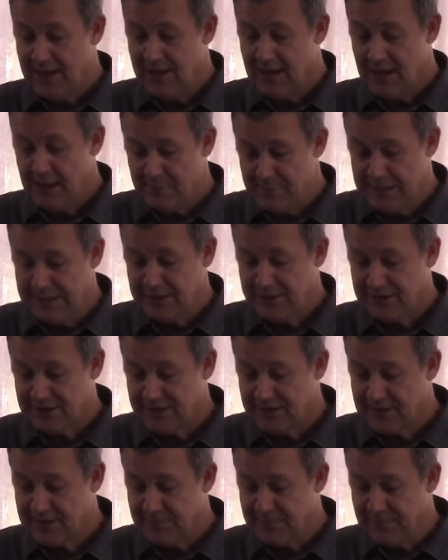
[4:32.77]
are
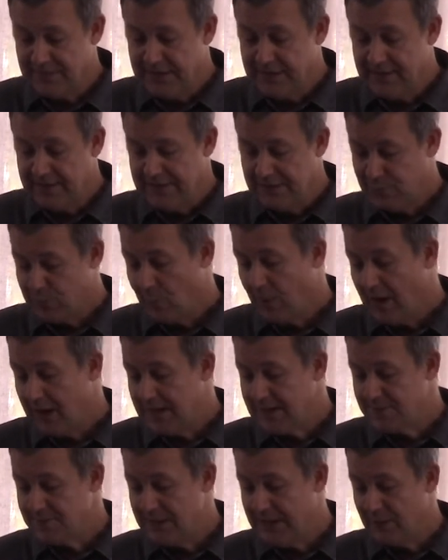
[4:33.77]
mentioned. These
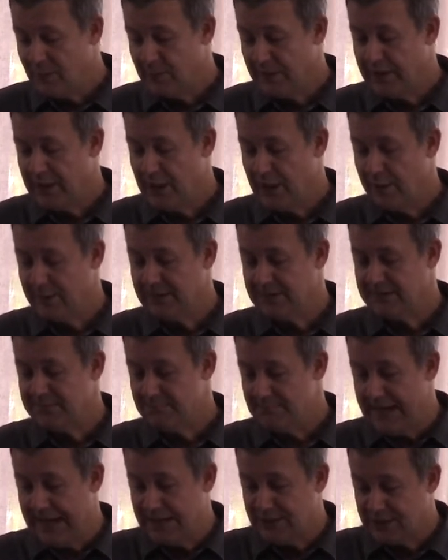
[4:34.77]
wise men were known as
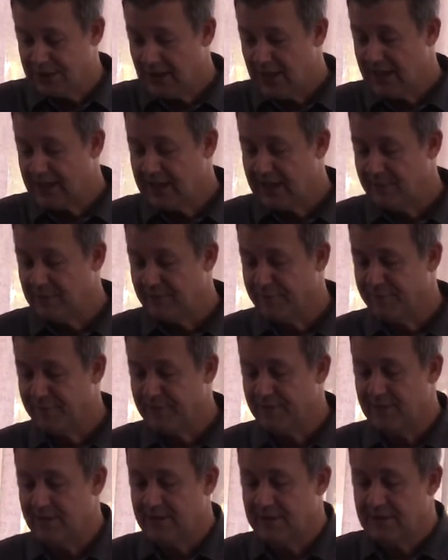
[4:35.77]
magi, coming
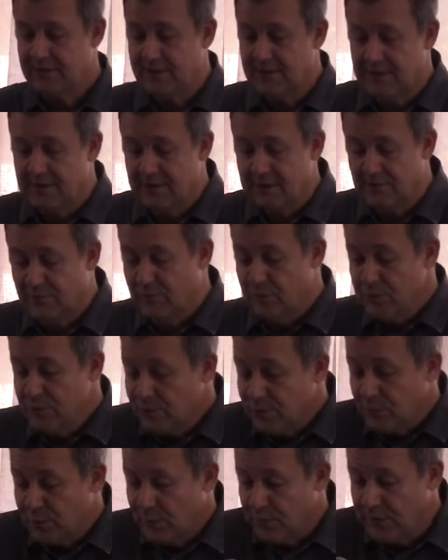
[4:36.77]
from the, the
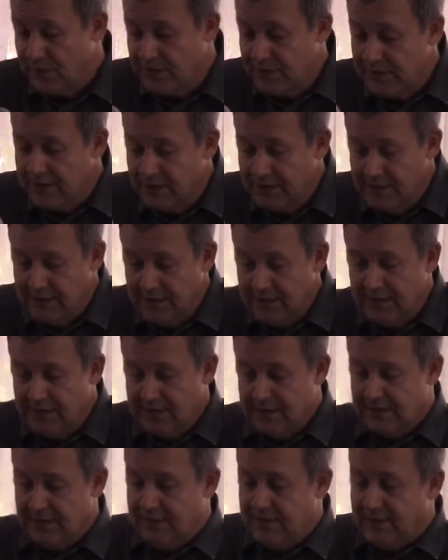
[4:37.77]
root word
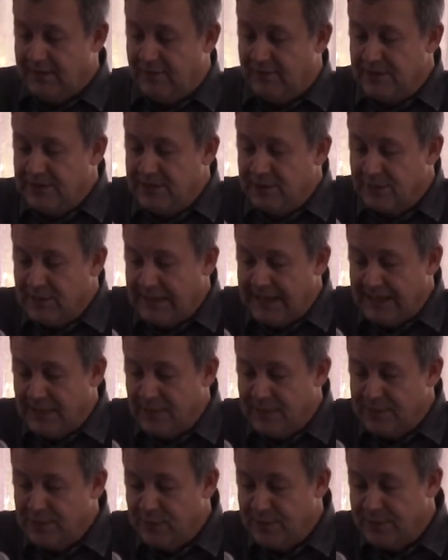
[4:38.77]
in the original
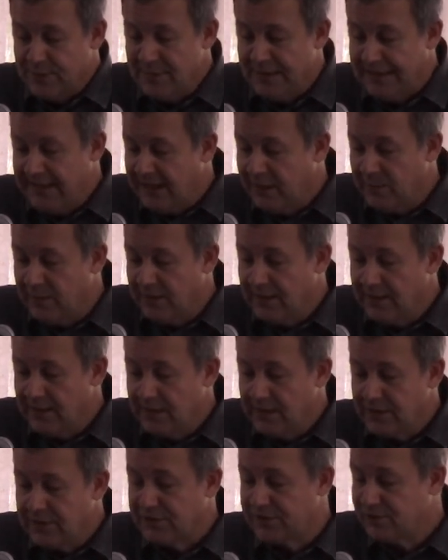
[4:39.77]
language, which meant they were
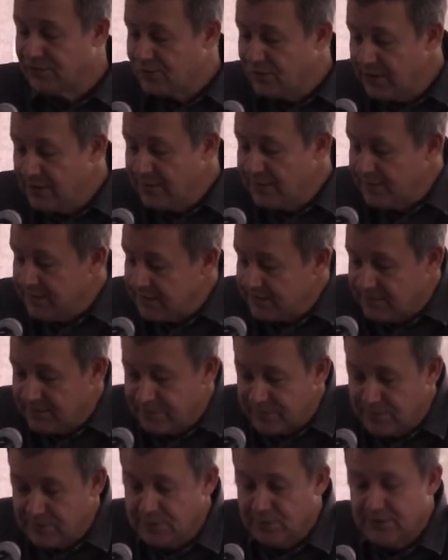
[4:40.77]
astronomers
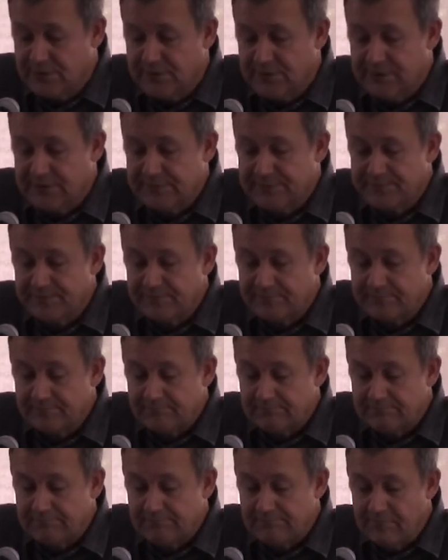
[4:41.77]
of sorts.
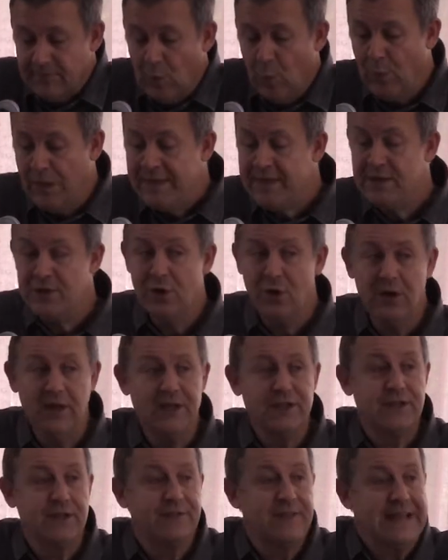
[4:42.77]
With a
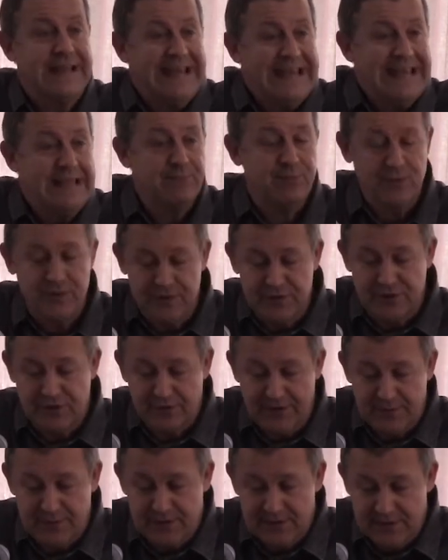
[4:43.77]
knowledge of the Hebrew
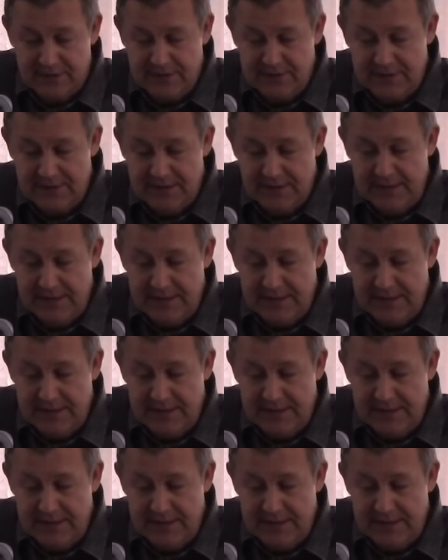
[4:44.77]
scriptures,